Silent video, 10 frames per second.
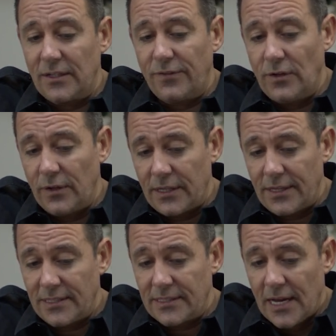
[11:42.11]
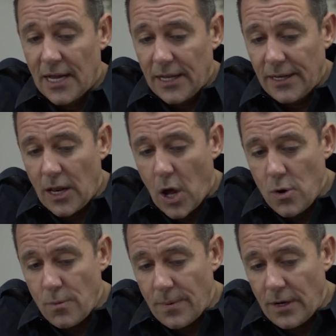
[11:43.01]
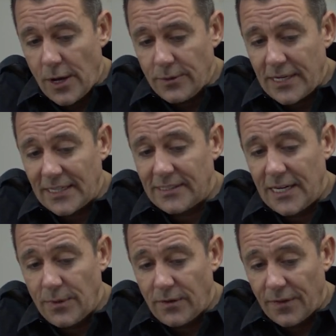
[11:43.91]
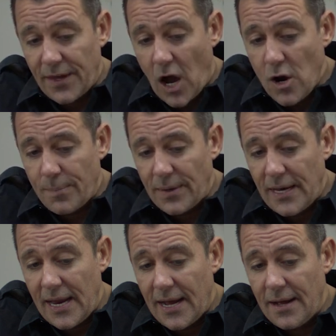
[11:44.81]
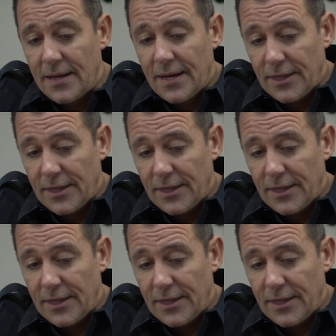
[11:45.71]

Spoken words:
If you look at this low test here, you've got the open here.